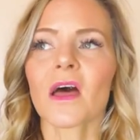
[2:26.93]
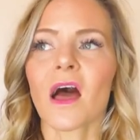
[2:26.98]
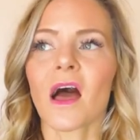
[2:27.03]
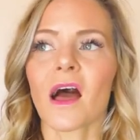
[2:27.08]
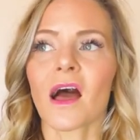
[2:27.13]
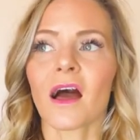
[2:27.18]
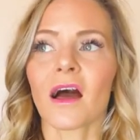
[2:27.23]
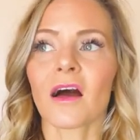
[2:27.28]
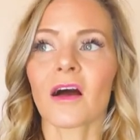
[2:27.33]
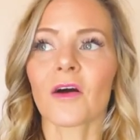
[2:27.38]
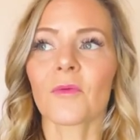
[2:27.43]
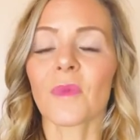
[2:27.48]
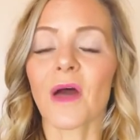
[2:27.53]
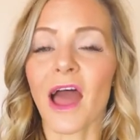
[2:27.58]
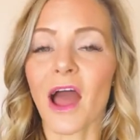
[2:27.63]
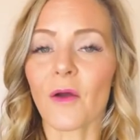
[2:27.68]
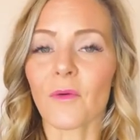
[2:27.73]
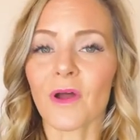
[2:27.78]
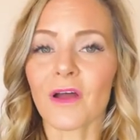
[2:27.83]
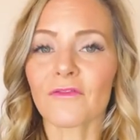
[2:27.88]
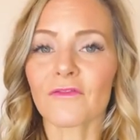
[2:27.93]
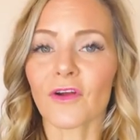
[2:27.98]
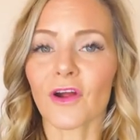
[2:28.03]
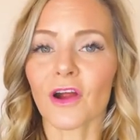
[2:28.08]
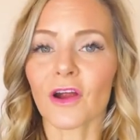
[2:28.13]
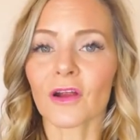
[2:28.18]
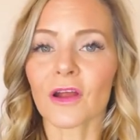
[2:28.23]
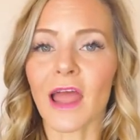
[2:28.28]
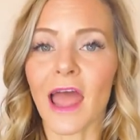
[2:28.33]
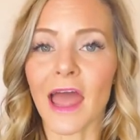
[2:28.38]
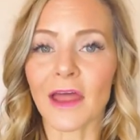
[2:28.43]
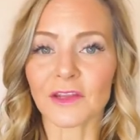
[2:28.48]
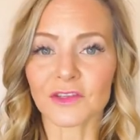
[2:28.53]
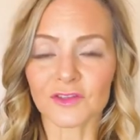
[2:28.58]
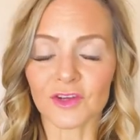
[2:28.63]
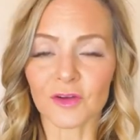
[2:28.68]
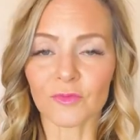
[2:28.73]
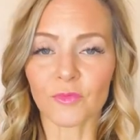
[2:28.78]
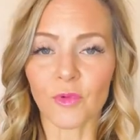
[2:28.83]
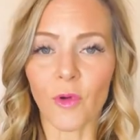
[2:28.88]
Um, however, at a
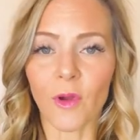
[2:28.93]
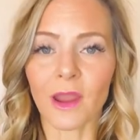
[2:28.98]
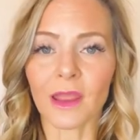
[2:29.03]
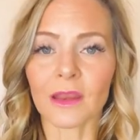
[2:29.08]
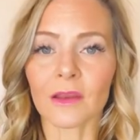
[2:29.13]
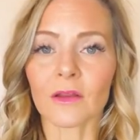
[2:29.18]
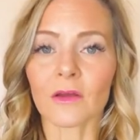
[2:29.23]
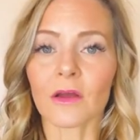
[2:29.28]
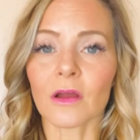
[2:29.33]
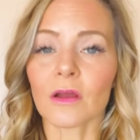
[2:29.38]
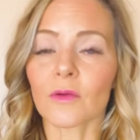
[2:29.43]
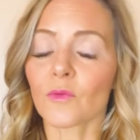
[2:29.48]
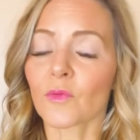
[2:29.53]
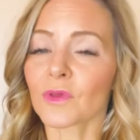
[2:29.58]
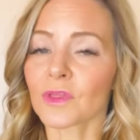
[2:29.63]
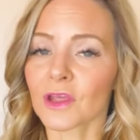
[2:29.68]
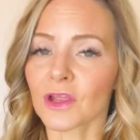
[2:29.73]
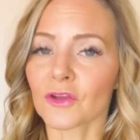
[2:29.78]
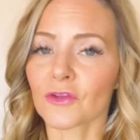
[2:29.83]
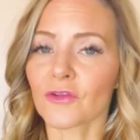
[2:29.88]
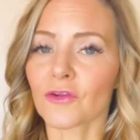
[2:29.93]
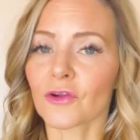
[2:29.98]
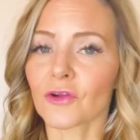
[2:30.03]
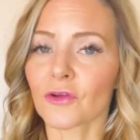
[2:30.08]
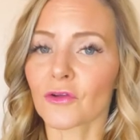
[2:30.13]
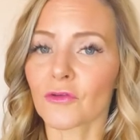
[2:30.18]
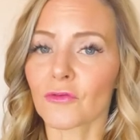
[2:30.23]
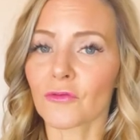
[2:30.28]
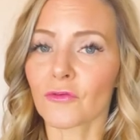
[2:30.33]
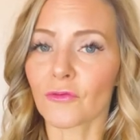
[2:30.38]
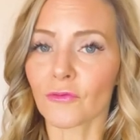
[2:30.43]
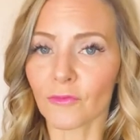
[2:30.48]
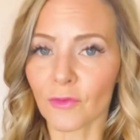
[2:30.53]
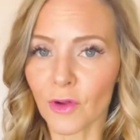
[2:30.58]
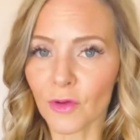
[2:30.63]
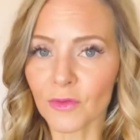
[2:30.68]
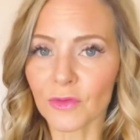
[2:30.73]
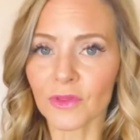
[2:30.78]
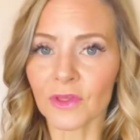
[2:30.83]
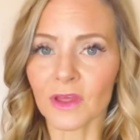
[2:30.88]
certain point within your
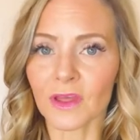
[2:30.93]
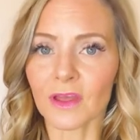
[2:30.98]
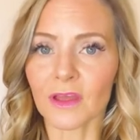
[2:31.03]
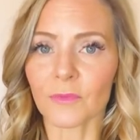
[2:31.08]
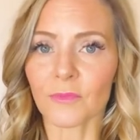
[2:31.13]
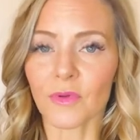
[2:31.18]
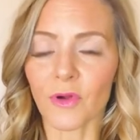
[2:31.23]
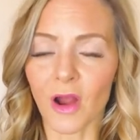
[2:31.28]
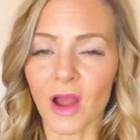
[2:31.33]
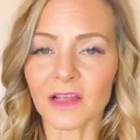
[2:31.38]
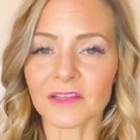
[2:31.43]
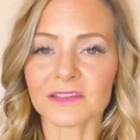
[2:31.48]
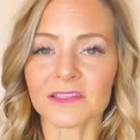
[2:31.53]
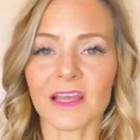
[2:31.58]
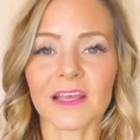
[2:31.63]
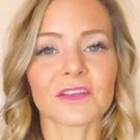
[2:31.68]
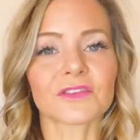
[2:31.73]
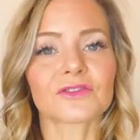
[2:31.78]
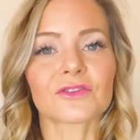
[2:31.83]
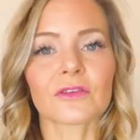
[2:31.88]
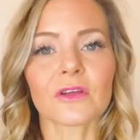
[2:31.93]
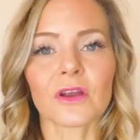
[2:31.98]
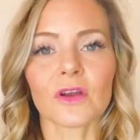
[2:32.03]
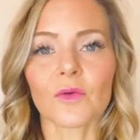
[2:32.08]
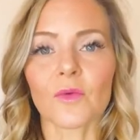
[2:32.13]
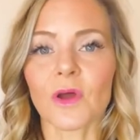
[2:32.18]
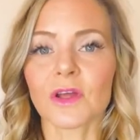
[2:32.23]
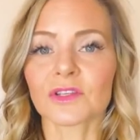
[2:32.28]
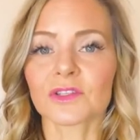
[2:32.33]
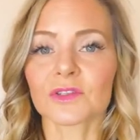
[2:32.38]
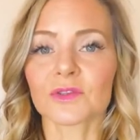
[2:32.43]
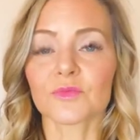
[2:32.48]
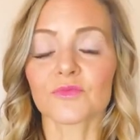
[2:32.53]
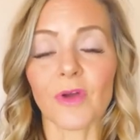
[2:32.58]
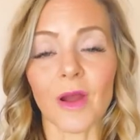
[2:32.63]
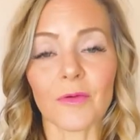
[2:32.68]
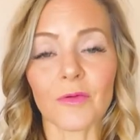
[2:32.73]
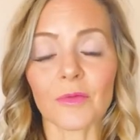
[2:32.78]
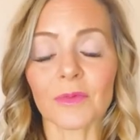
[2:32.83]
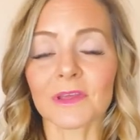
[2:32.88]
growth process, you're going to want to
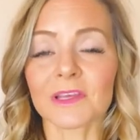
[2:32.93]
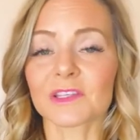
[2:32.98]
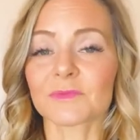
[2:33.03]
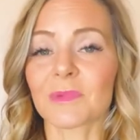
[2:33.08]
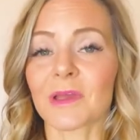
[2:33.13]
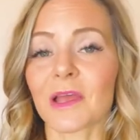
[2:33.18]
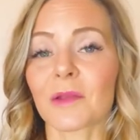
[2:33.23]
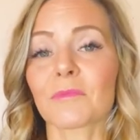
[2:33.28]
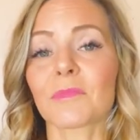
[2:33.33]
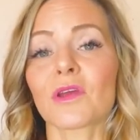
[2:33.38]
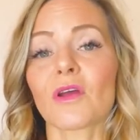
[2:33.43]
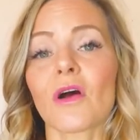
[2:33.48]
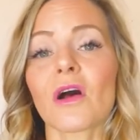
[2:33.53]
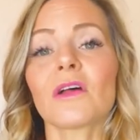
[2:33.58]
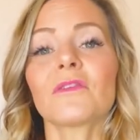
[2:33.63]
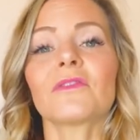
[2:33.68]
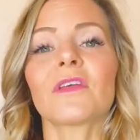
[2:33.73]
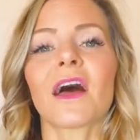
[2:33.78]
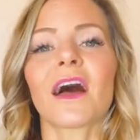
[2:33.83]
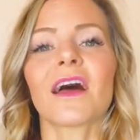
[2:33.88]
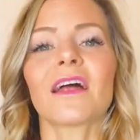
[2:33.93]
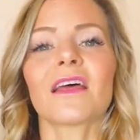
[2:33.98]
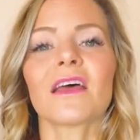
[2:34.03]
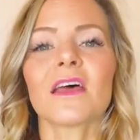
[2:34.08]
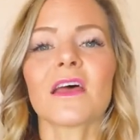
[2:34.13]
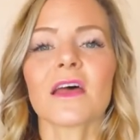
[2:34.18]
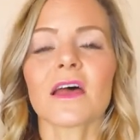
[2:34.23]
probably expand beyond that.